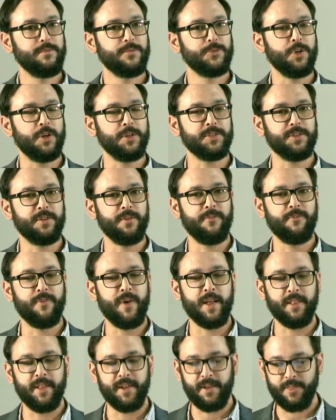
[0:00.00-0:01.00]
charges of
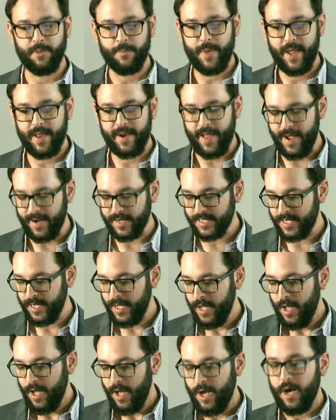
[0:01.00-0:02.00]
violating the Mann Act.
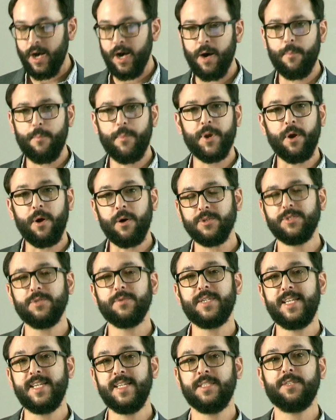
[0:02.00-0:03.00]
But also
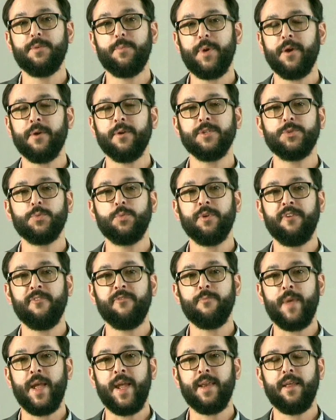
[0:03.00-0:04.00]
Thind's appearance would
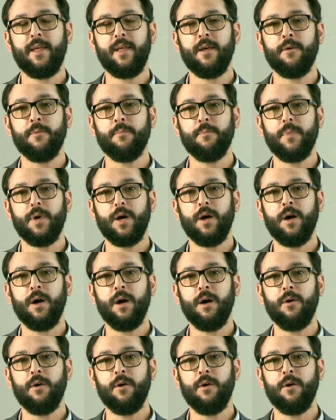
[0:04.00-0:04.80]
have made him